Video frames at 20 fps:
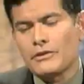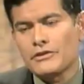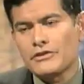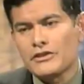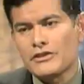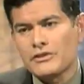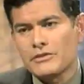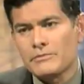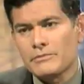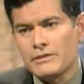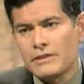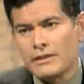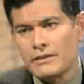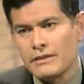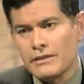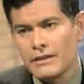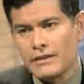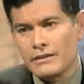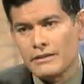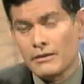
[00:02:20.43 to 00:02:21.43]
criticisms
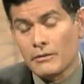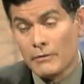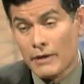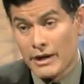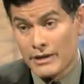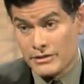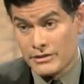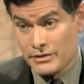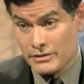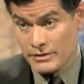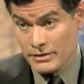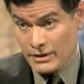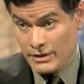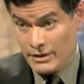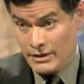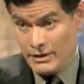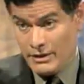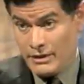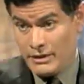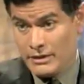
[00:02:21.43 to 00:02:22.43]
that arises
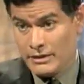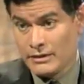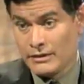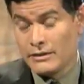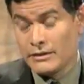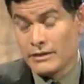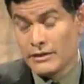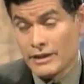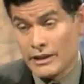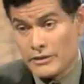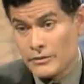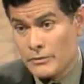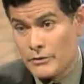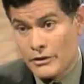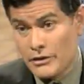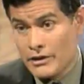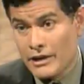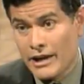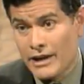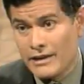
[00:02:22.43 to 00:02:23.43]
in connection with
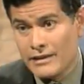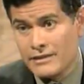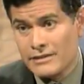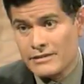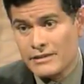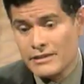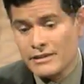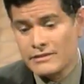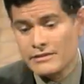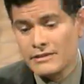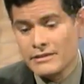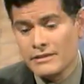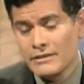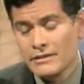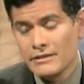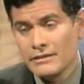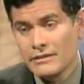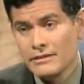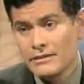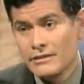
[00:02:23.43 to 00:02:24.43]
your candidacy is
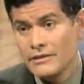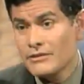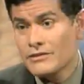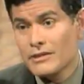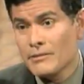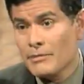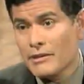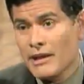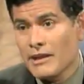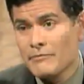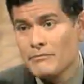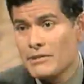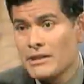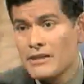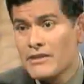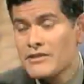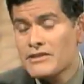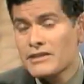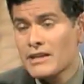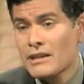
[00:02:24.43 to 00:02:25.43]
you simply haven't been
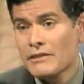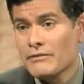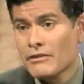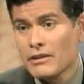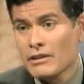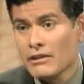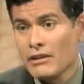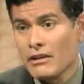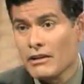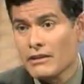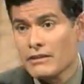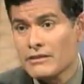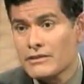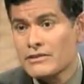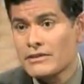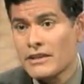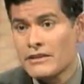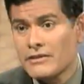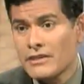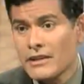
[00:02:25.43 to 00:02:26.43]
in the Senate very long, the
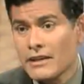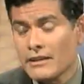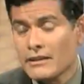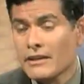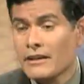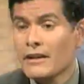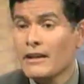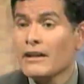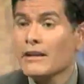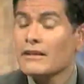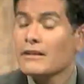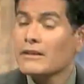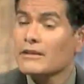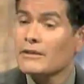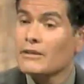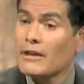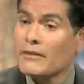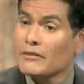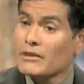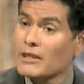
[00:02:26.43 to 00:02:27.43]
state Senate.
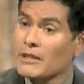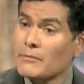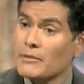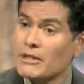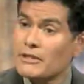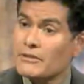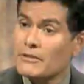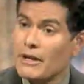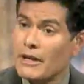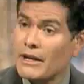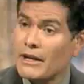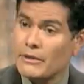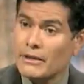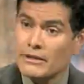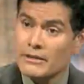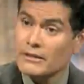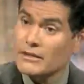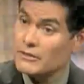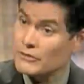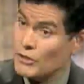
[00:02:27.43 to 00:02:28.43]
You have a limited track
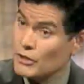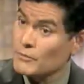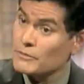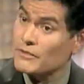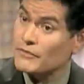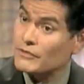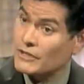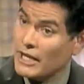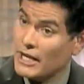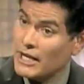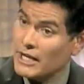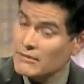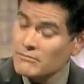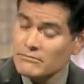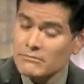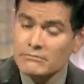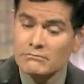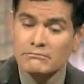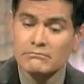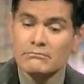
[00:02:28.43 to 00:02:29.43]
record in terms of
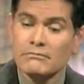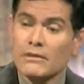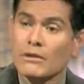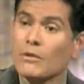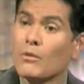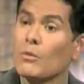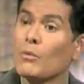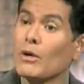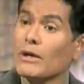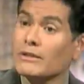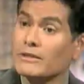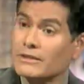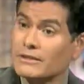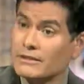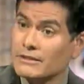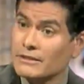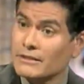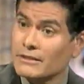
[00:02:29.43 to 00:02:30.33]
time. What